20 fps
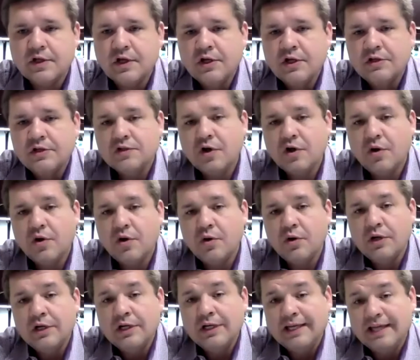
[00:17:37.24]

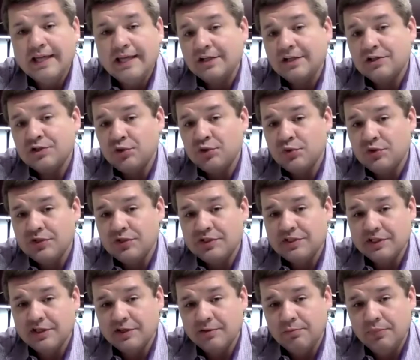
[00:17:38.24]
So getting students
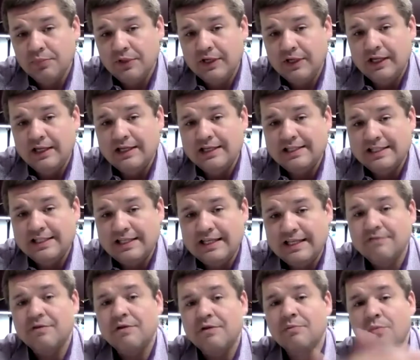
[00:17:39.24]
to complete is
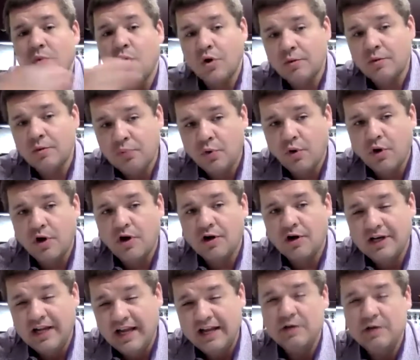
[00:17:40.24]
even more
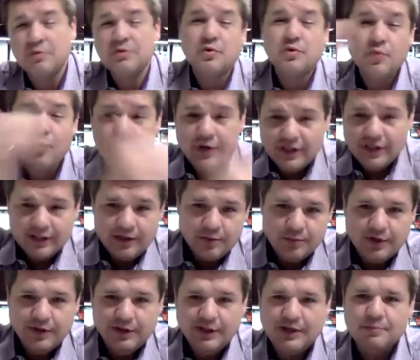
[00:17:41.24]
important. And it was really,
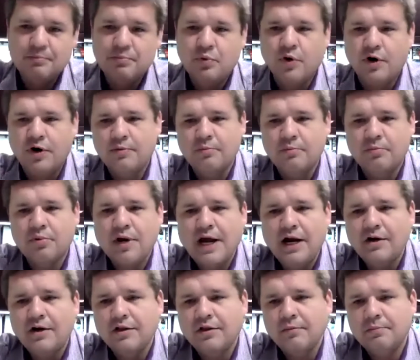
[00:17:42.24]
really important
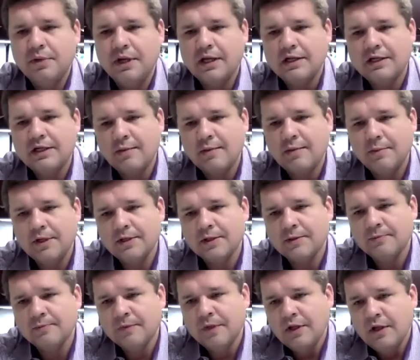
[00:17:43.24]
prior to the
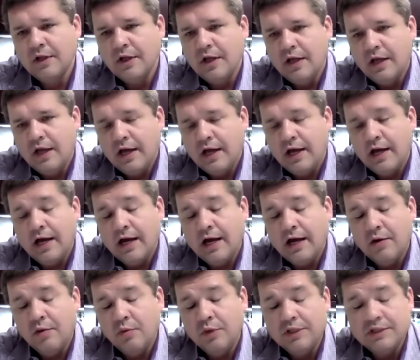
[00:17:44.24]

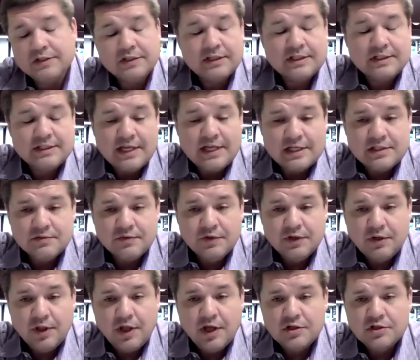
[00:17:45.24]
pandemic. We
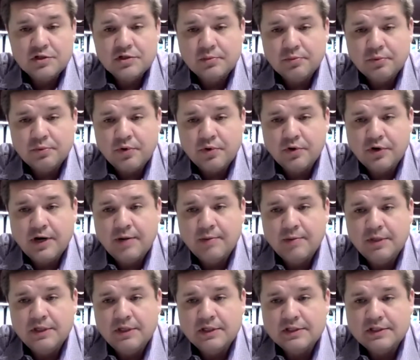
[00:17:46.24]
successfully launched the program
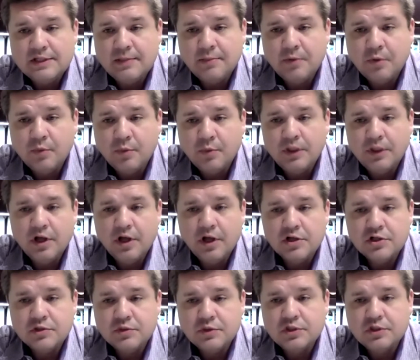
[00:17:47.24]
in December. We
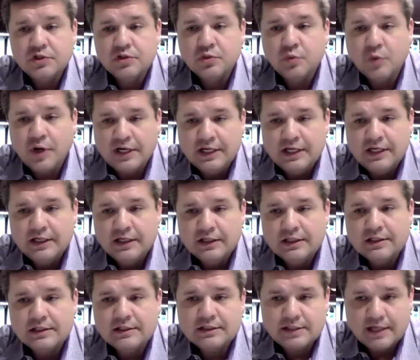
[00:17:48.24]
launched with
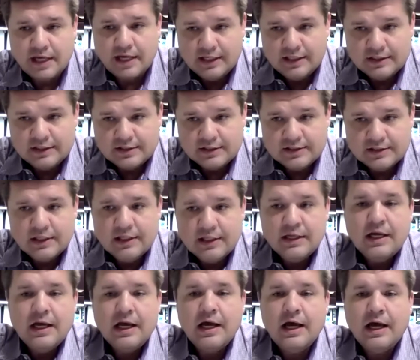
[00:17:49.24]
20 sites.
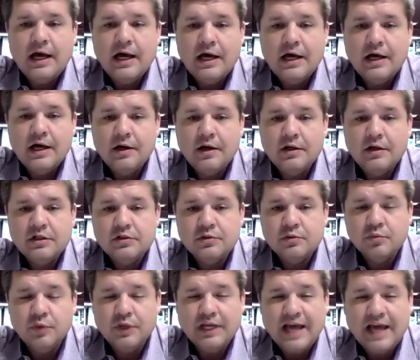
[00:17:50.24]

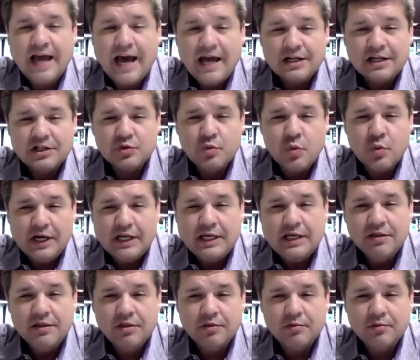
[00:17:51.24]
We got 20